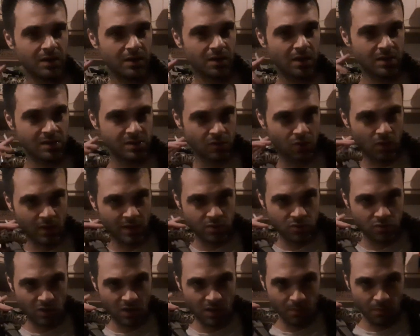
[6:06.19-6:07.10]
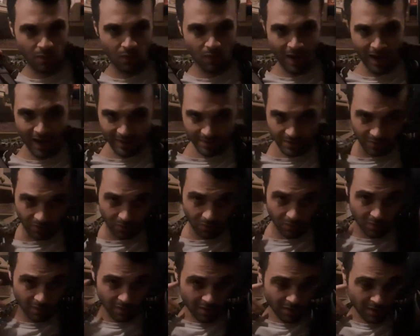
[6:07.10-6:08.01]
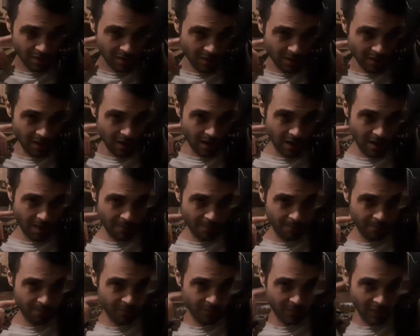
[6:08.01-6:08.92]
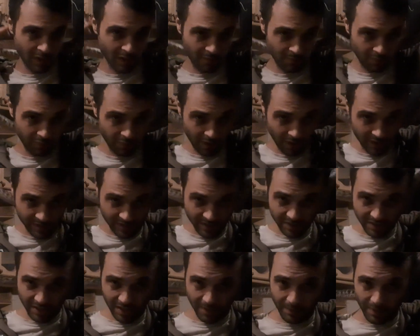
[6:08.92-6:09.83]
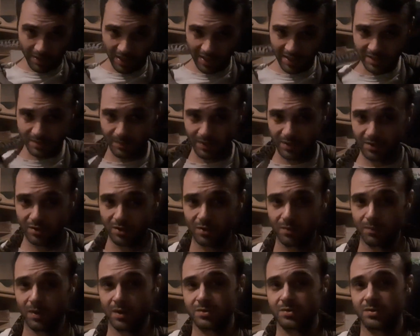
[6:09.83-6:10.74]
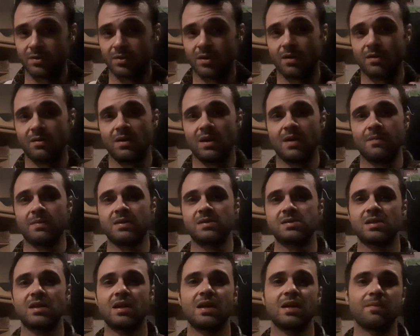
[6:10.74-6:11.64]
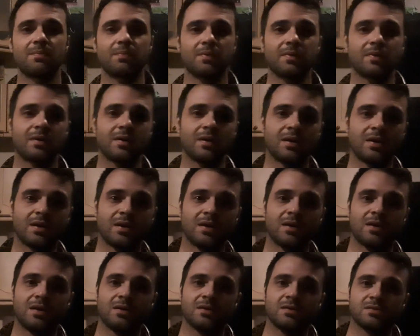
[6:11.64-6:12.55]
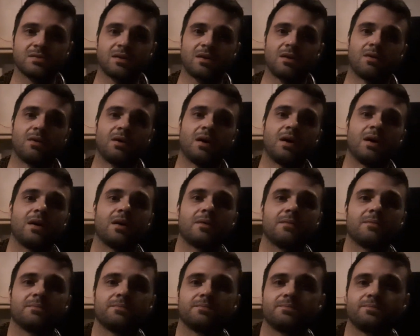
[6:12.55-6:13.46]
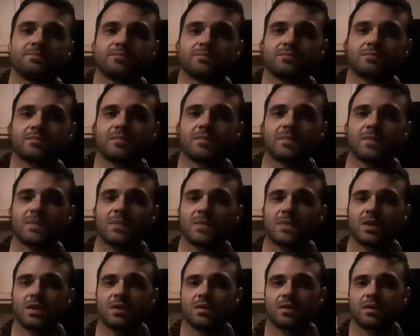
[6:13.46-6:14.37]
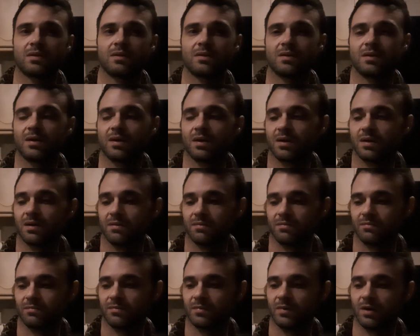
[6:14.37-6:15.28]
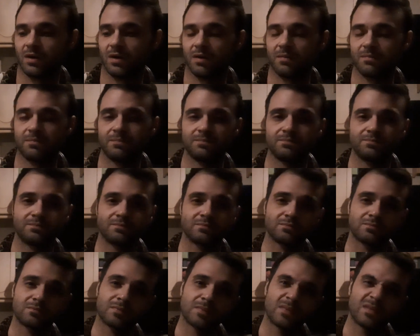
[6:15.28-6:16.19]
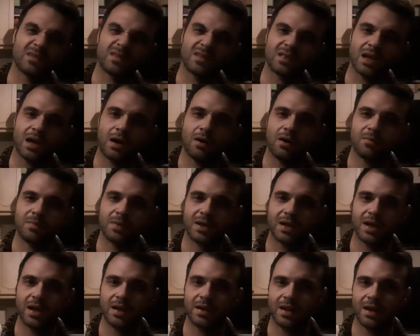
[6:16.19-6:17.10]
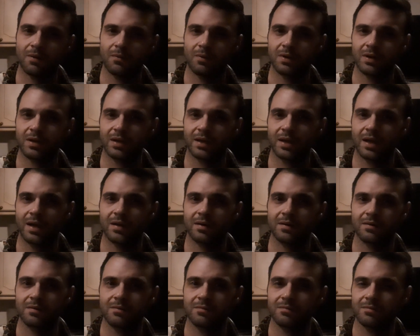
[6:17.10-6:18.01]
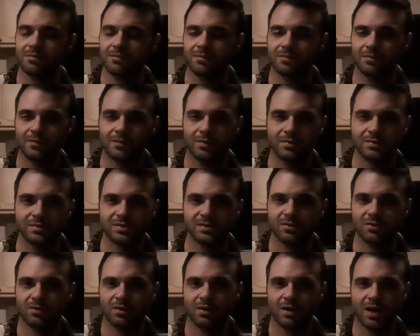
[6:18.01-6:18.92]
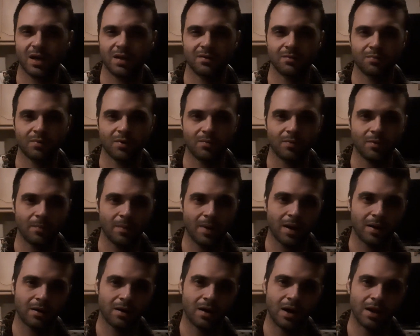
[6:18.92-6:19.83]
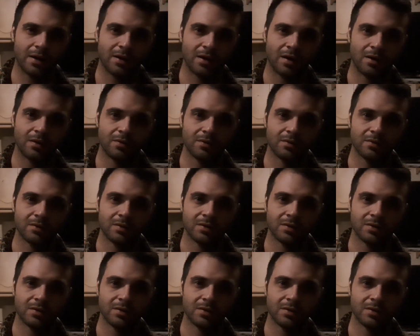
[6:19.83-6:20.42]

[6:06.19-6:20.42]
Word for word: It's not enjoyable at all. Um, and plus it stimulates me too much and don't let me sleep. So uh, yeah, um, doubt I'll be getting that one again because it's not like the proper Mac I know.